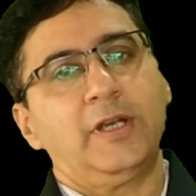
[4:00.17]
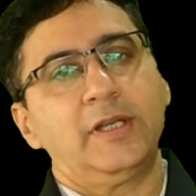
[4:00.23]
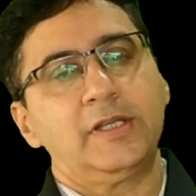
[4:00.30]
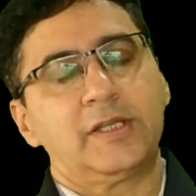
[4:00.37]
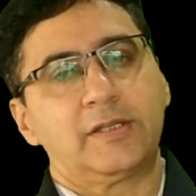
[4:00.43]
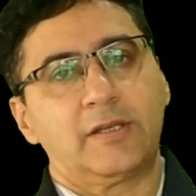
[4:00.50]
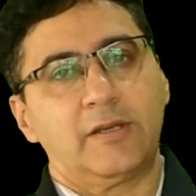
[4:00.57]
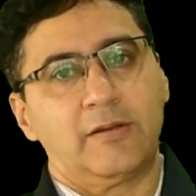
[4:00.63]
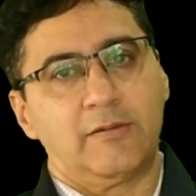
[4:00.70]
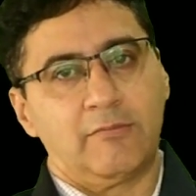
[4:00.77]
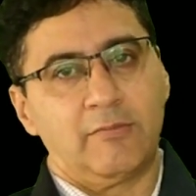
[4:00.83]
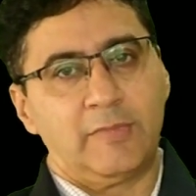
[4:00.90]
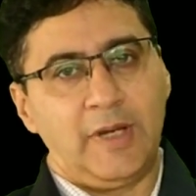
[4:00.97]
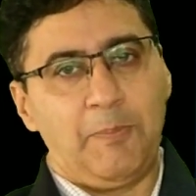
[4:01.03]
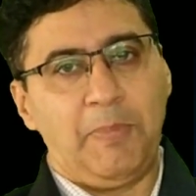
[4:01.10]
it is
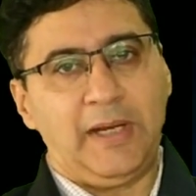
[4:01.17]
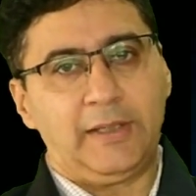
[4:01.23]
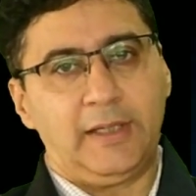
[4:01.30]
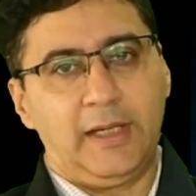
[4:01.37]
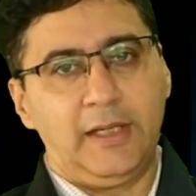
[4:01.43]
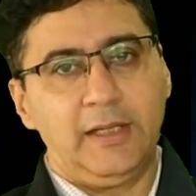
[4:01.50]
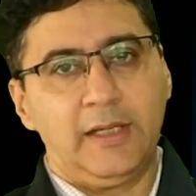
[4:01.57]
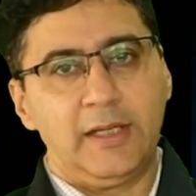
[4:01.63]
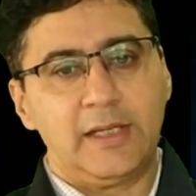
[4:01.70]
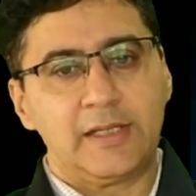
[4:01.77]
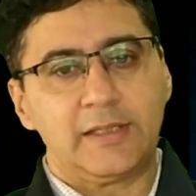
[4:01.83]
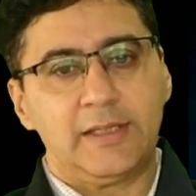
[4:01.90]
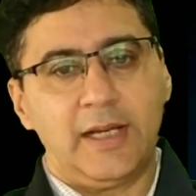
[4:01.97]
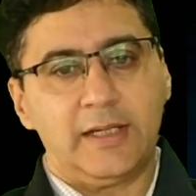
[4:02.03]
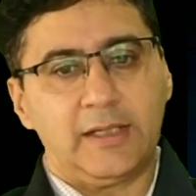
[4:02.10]
depicting
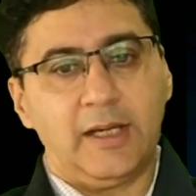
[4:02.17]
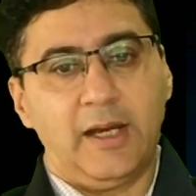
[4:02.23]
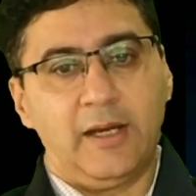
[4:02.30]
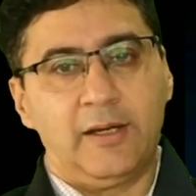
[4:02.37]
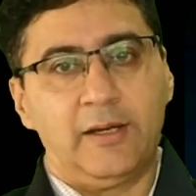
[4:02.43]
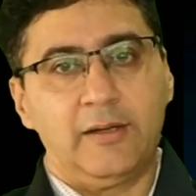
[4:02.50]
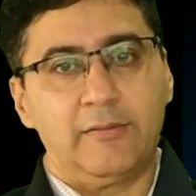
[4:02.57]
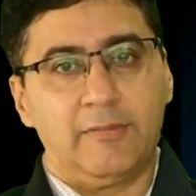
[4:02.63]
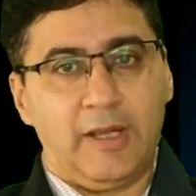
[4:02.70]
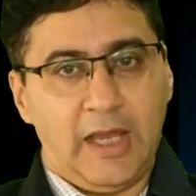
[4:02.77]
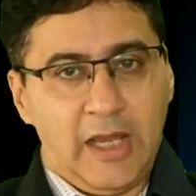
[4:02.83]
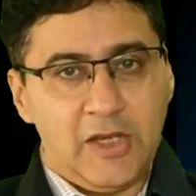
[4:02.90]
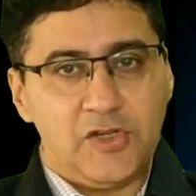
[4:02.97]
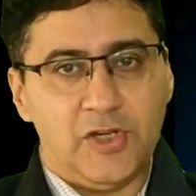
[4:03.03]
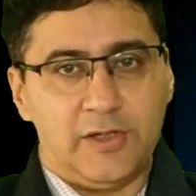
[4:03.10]
is that
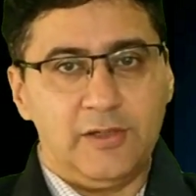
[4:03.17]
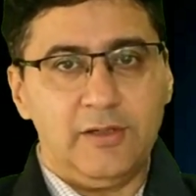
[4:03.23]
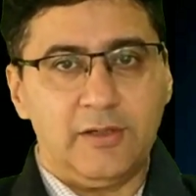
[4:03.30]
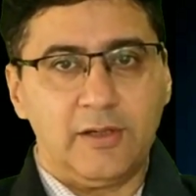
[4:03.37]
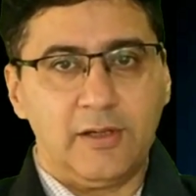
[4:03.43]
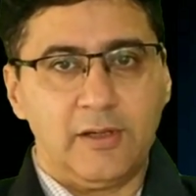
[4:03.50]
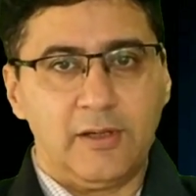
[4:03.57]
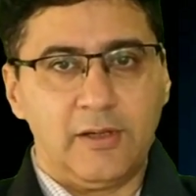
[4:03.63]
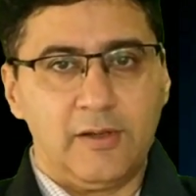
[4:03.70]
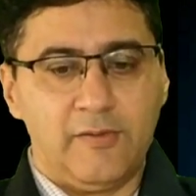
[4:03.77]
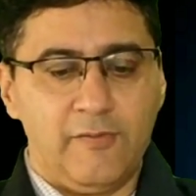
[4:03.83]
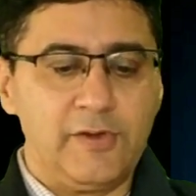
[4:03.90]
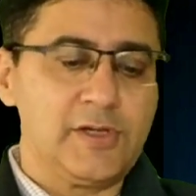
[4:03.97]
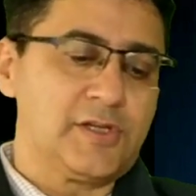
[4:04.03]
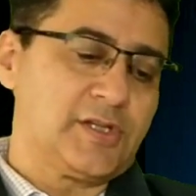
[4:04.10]
agent
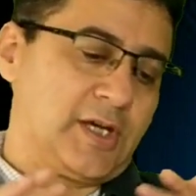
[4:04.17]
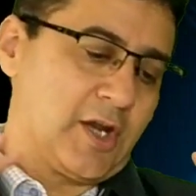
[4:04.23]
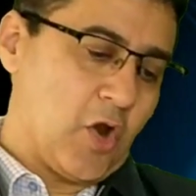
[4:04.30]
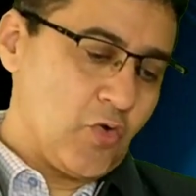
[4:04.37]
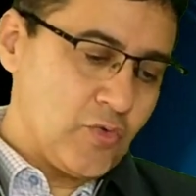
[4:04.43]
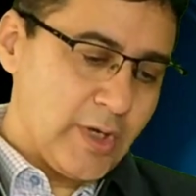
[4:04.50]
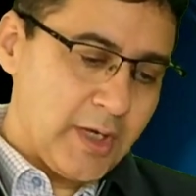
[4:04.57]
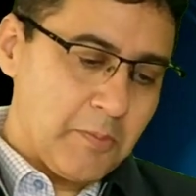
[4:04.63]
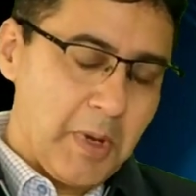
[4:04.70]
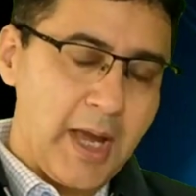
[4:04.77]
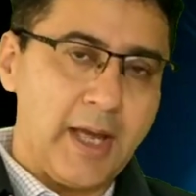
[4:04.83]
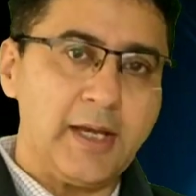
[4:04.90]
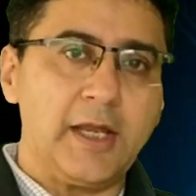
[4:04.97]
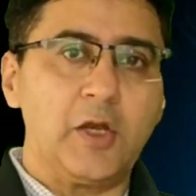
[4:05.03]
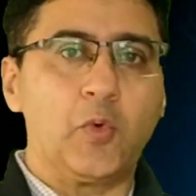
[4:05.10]
which is surrounded by
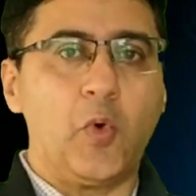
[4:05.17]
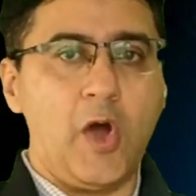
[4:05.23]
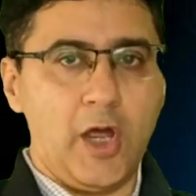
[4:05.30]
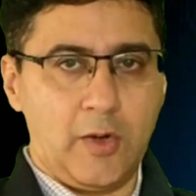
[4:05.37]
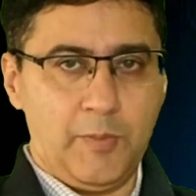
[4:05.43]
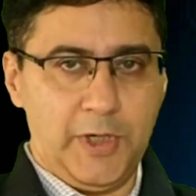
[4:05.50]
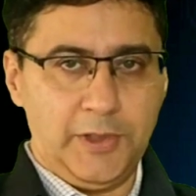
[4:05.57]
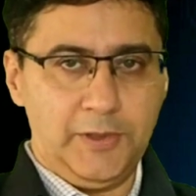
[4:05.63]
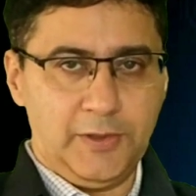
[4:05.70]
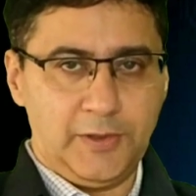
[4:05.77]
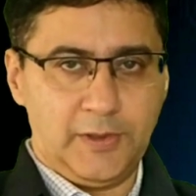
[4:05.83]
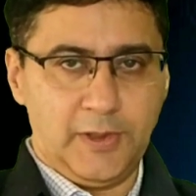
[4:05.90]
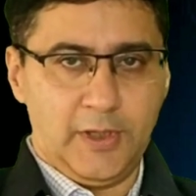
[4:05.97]
an environment